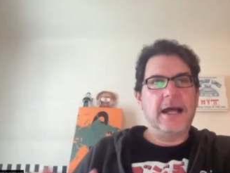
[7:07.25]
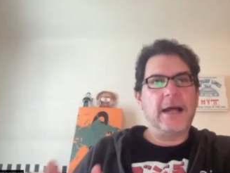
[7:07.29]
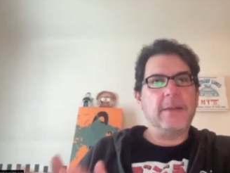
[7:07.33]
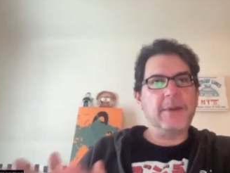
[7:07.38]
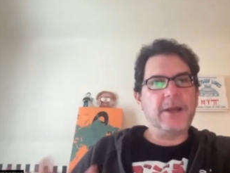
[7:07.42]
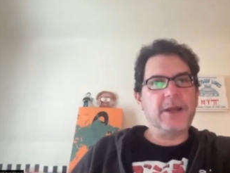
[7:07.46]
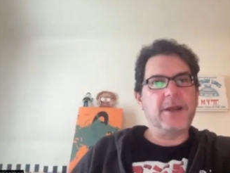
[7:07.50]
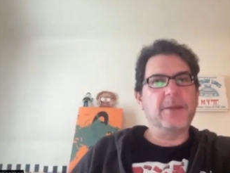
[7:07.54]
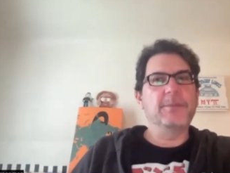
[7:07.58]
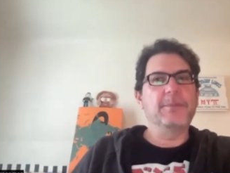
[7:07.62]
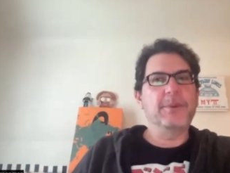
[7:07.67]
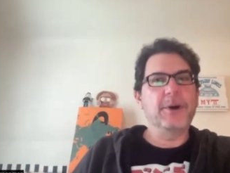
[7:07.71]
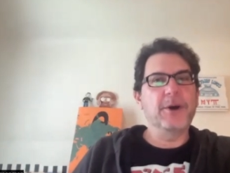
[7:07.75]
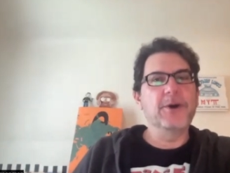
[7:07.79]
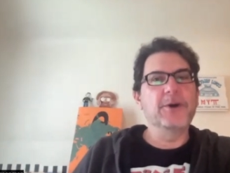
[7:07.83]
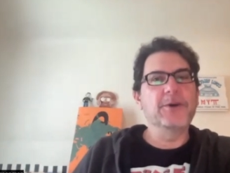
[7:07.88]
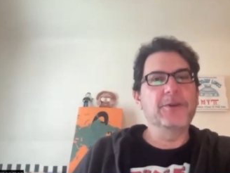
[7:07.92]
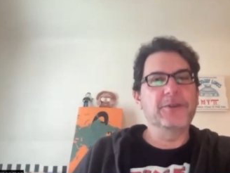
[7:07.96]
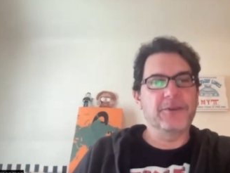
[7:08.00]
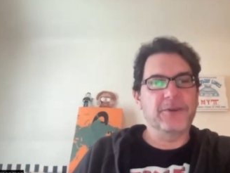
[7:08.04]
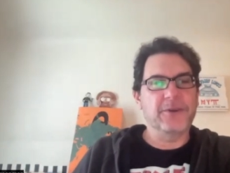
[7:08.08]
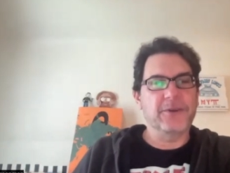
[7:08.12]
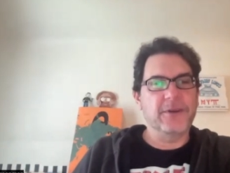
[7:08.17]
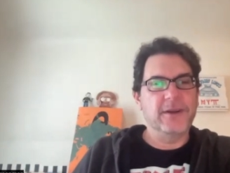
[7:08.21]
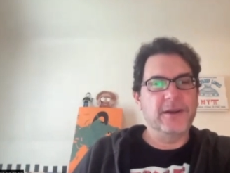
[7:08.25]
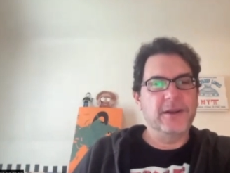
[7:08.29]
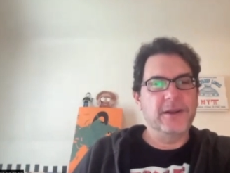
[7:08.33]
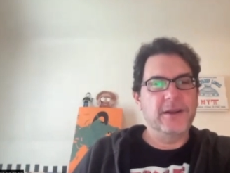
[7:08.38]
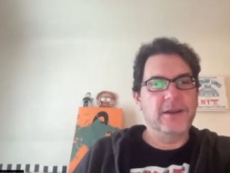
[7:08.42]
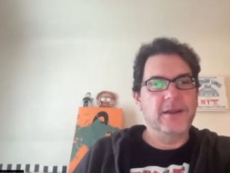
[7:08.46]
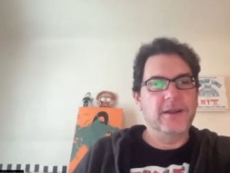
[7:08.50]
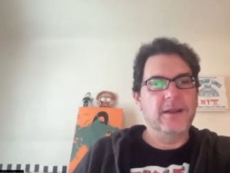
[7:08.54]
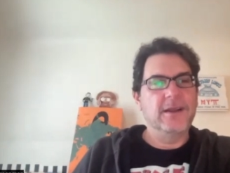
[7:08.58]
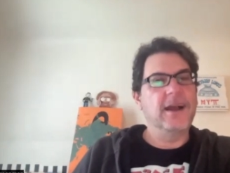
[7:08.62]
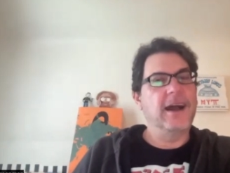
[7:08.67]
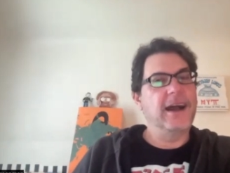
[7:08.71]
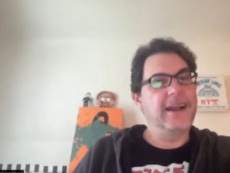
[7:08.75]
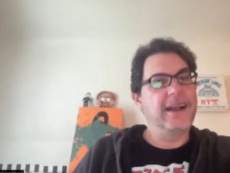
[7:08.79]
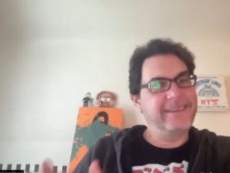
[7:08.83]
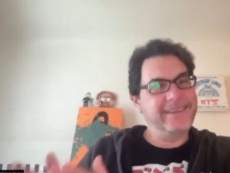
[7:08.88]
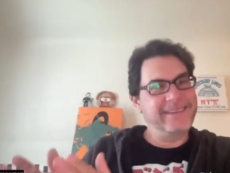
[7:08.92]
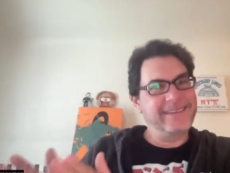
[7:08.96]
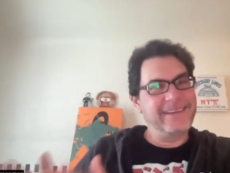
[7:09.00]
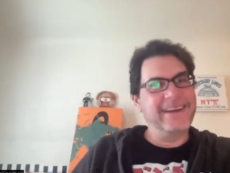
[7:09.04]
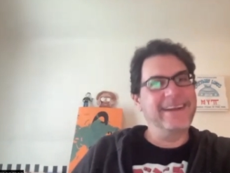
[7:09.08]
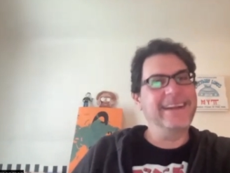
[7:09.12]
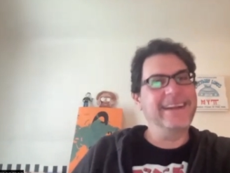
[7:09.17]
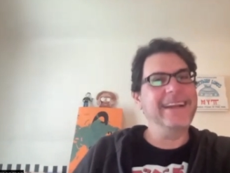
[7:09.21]
I'm a composer. I
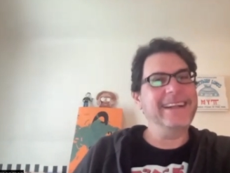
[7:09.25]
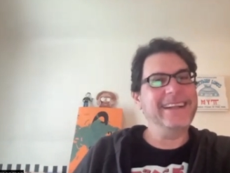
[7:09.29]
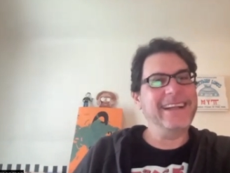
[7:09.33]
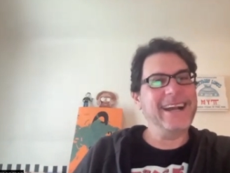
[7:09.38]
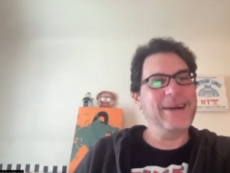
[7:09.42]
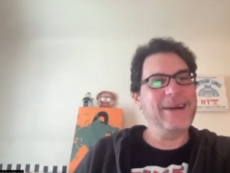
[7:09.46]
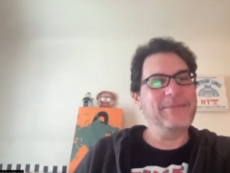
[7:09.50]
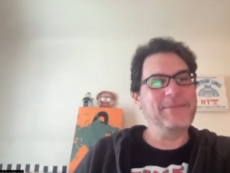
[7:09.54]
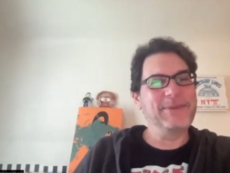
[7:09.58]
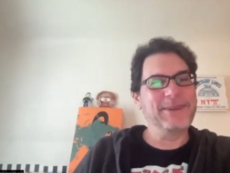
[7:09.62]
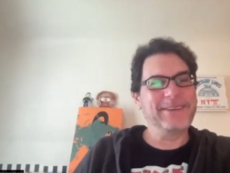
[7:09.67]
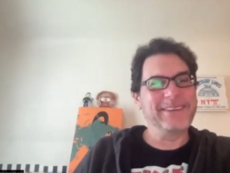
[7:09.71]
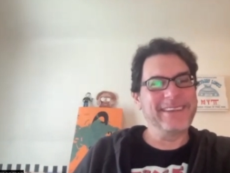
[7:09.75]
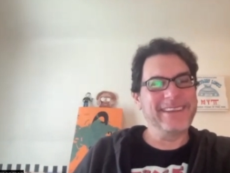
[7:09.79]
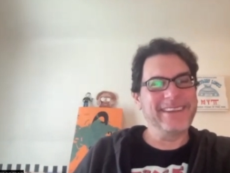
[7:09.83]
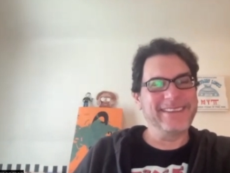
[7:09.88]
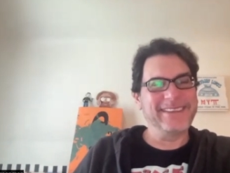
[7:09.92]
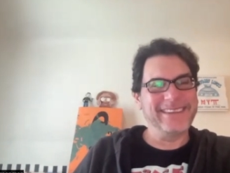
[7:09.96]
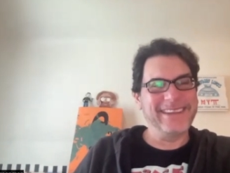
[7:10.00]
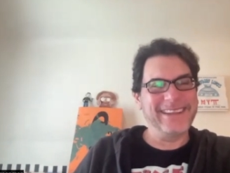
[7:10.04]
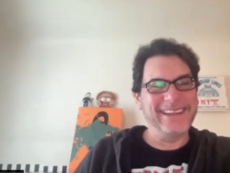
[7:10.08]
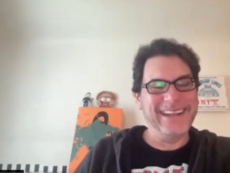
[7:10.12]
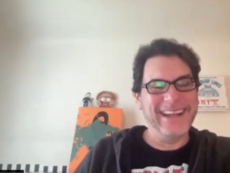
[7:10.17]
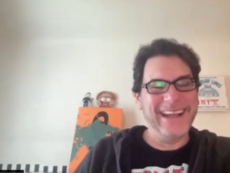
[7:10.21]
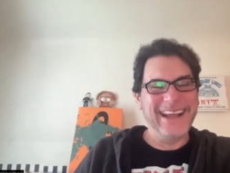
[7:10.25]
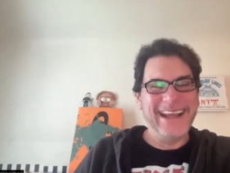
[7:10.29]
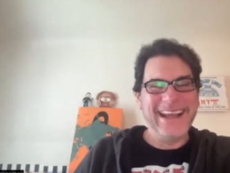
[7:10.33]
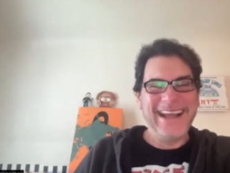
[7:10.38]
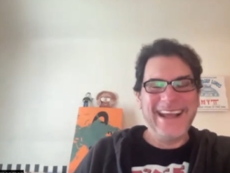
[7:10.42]
studied composition.